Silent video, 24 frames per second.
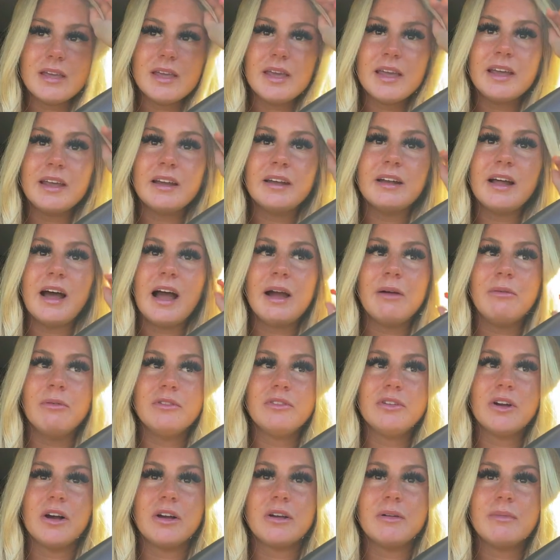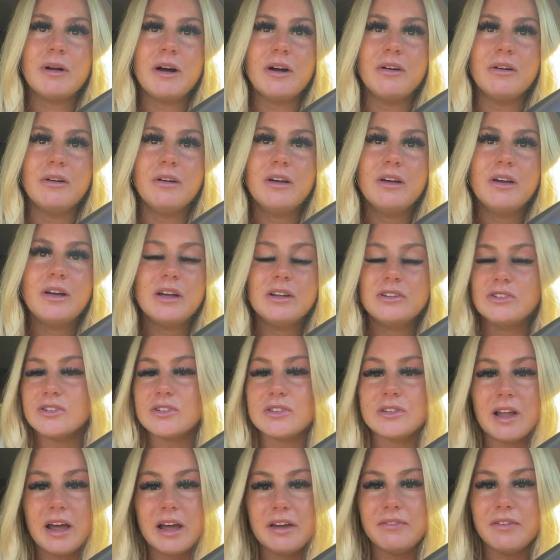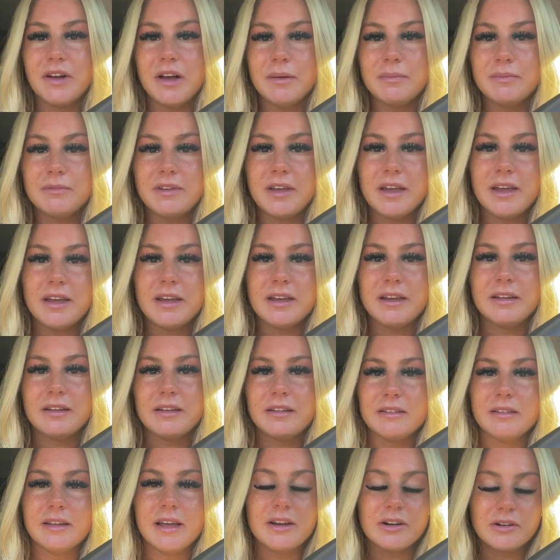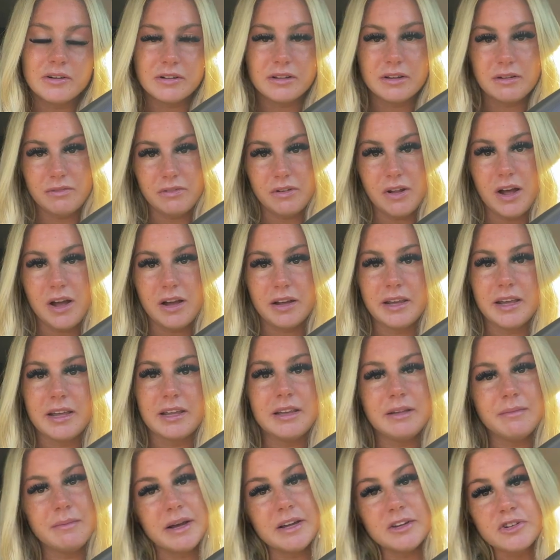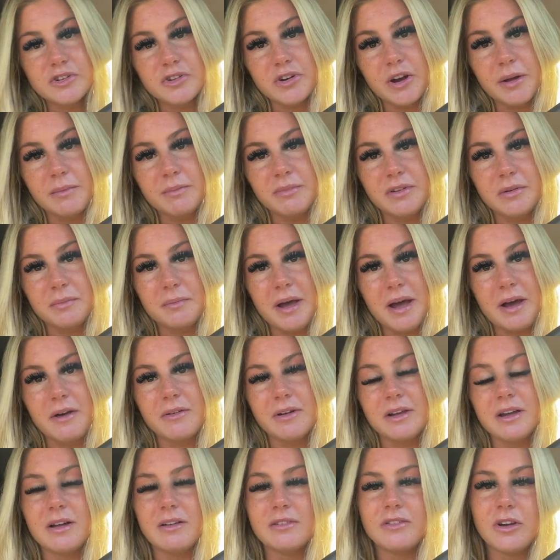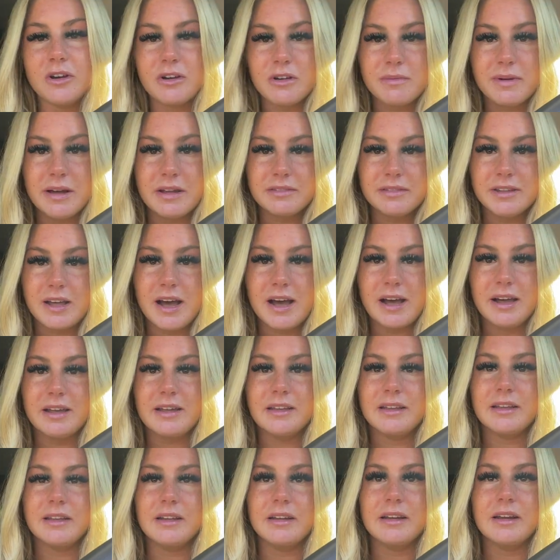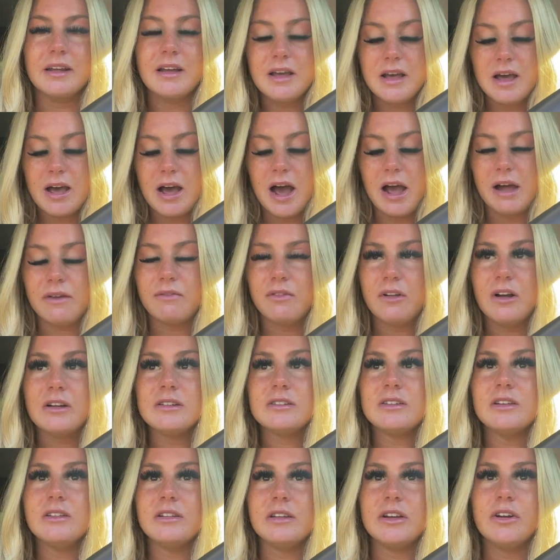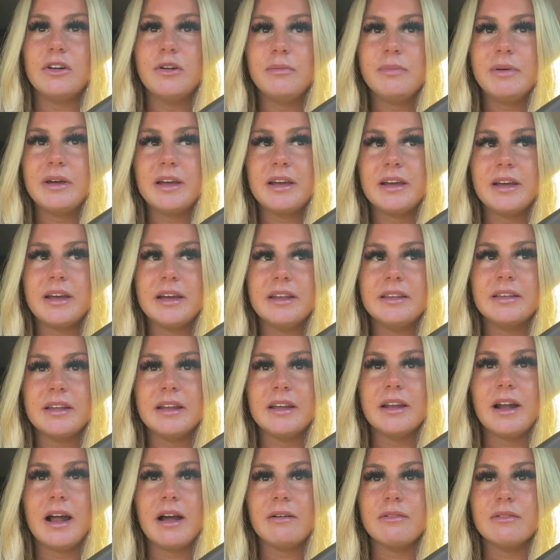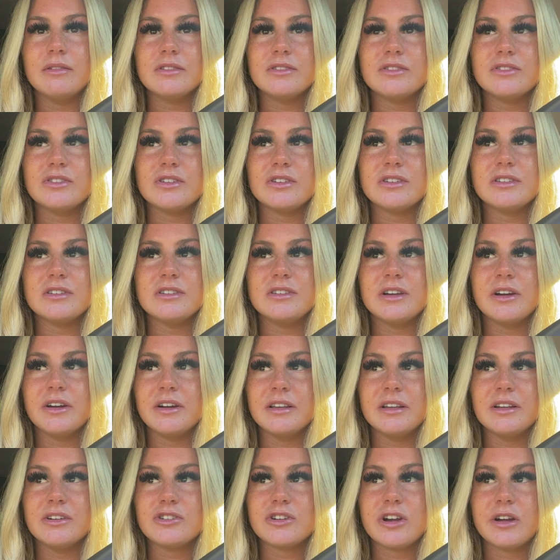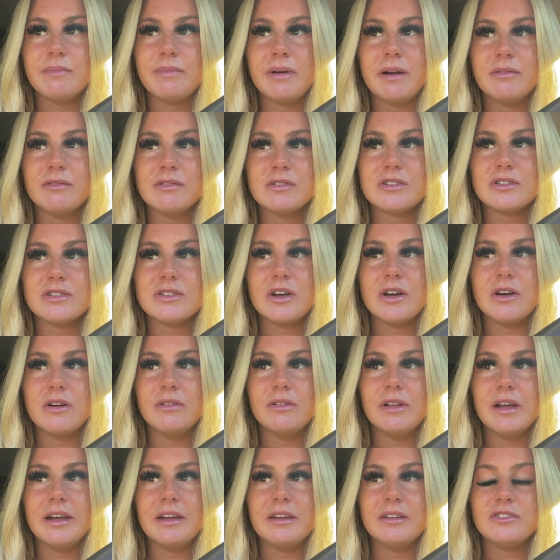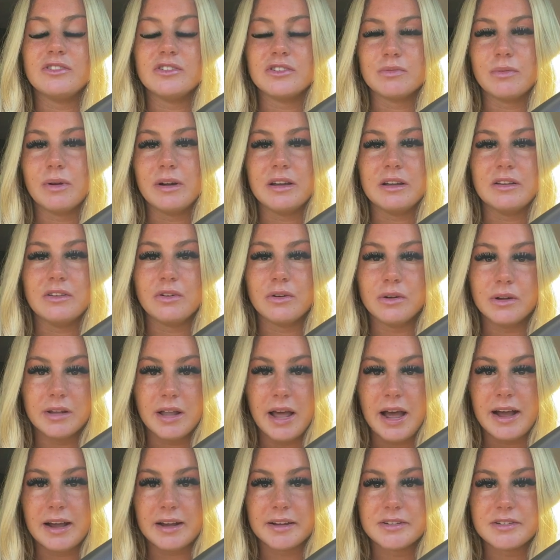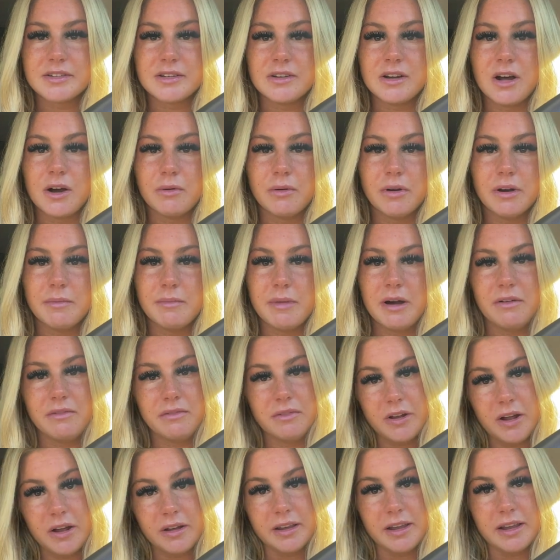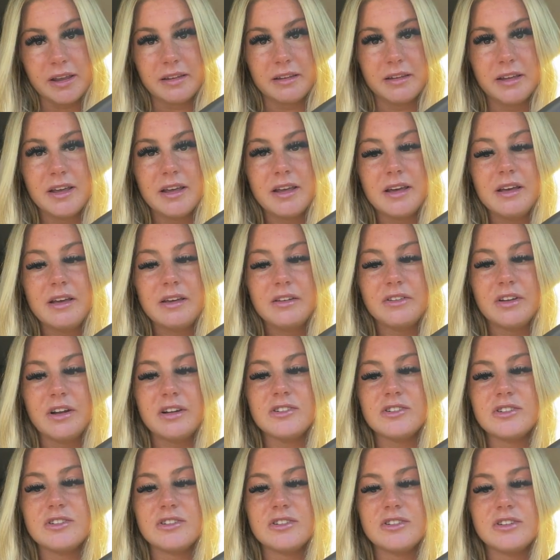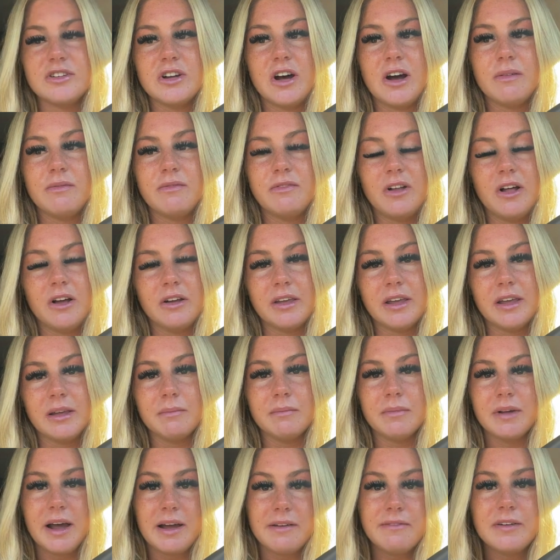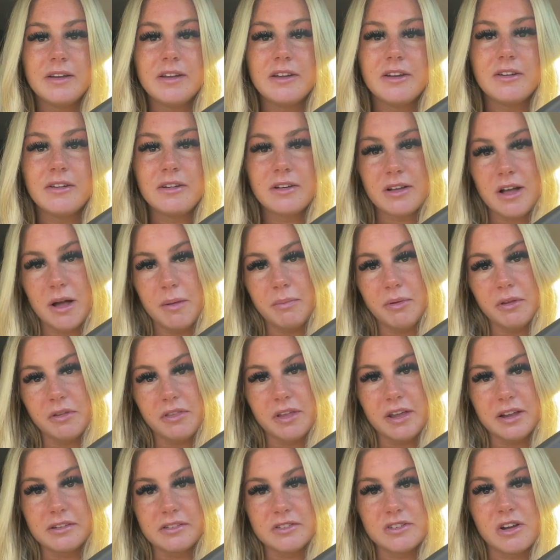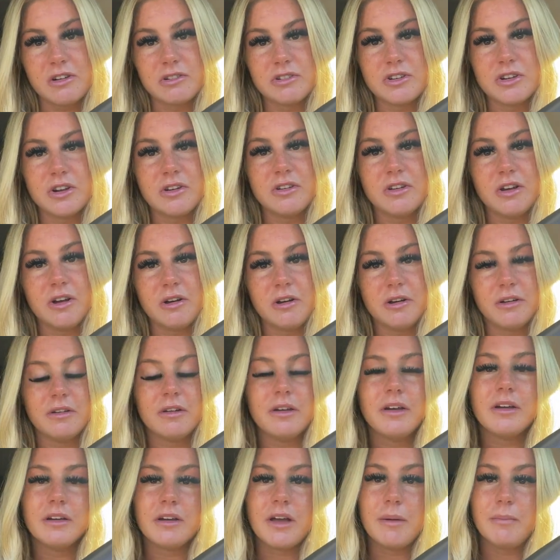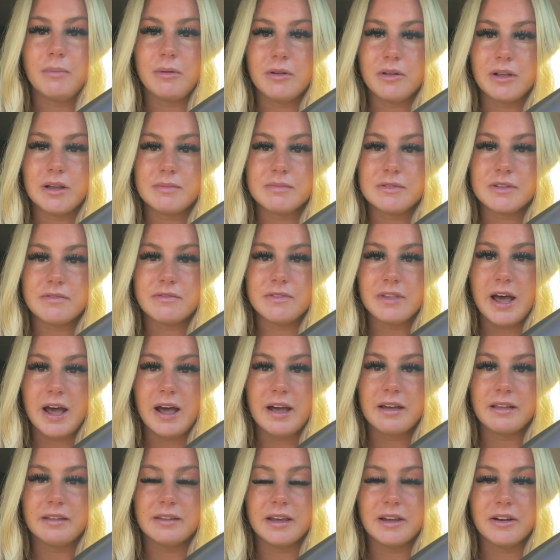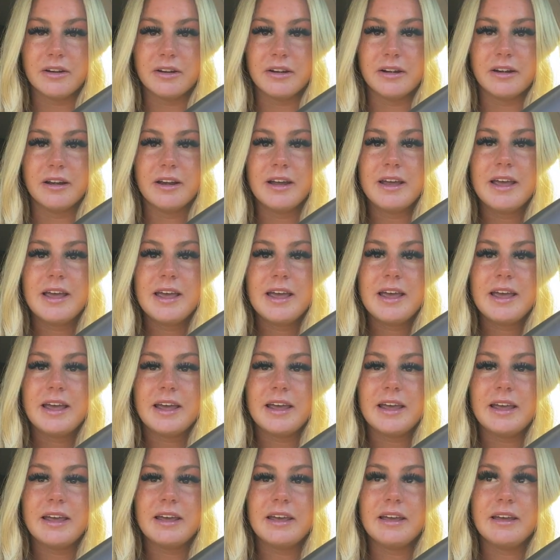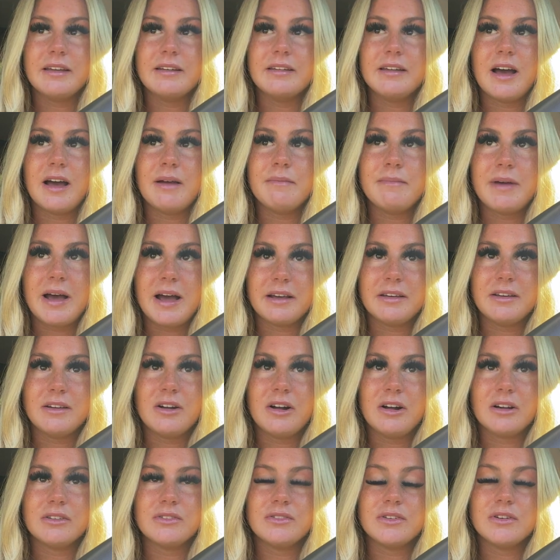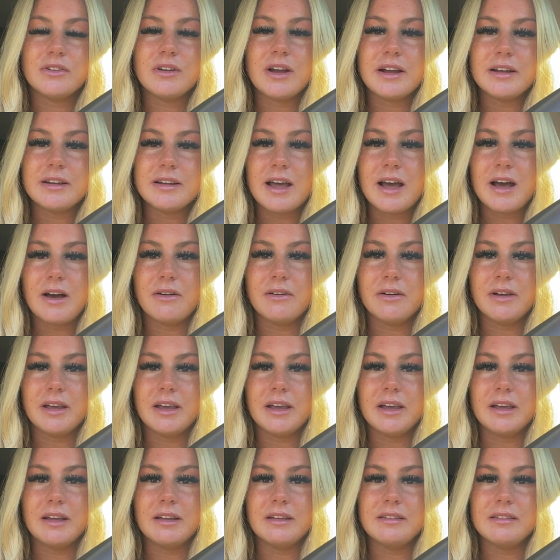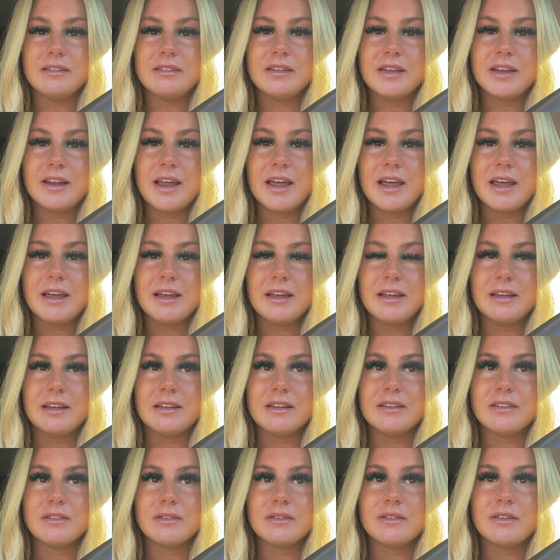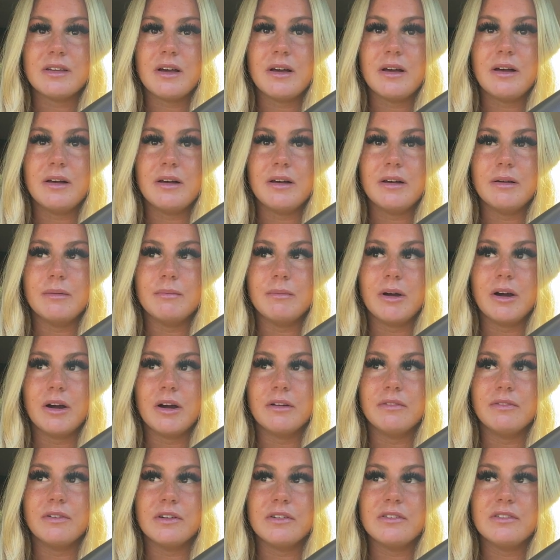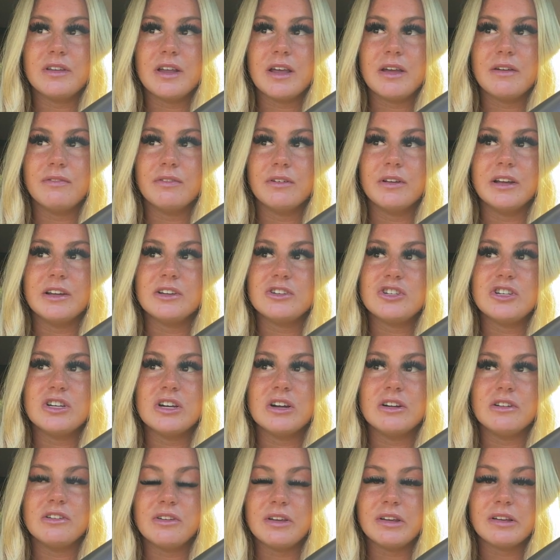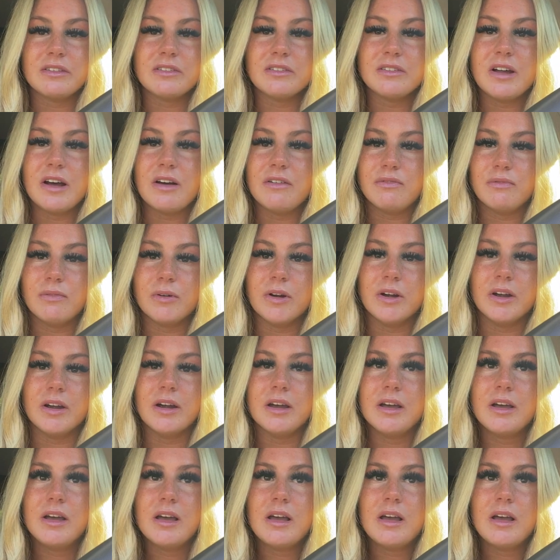and I will talk about just life update later in the vlog and then my trip to Maui I'll talk about that and then I vlogged a little bit and then I was just during the trip I was so like just wanting to relax and not worry about vlogging so I just stopped vlogging but I videoed a couple things so I'll show y'all a couple clips of that later and I'm back in Oxford right now and today is um, our first day for like cheer day stuff we're